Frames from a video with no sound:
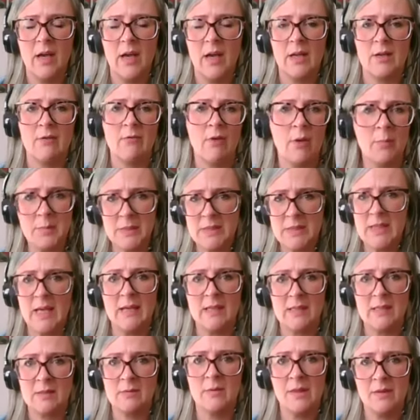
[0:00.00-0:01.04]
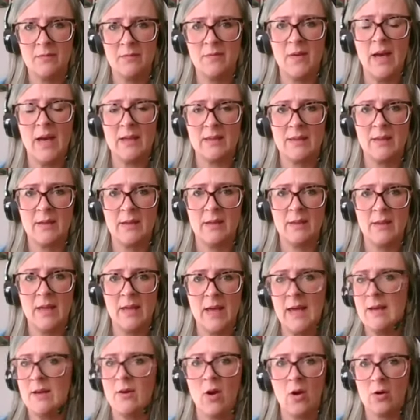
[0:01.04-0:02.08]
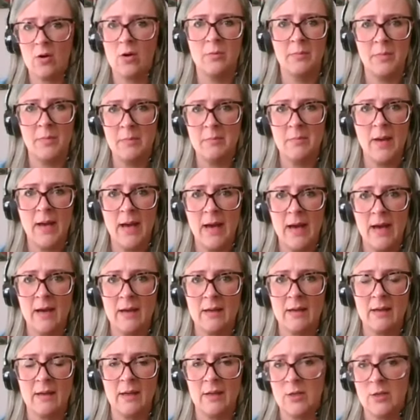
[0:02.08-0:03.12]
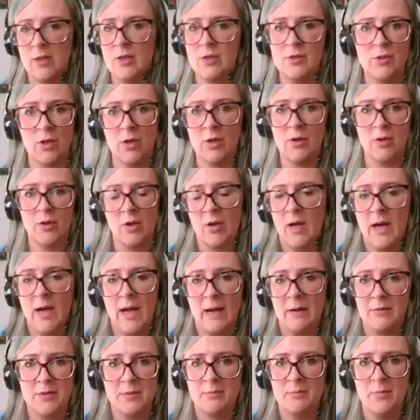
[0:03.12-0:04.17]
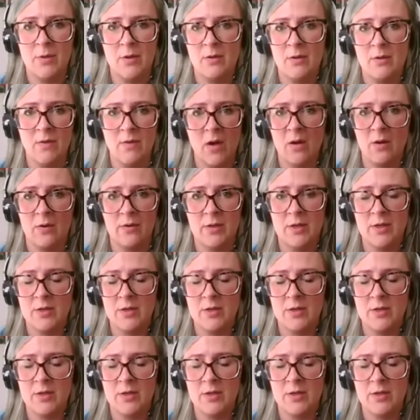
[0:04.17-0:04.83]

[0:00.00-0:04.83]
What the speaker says: and you're obsessed with the fact that they're not coming back, and you don't know how to move on.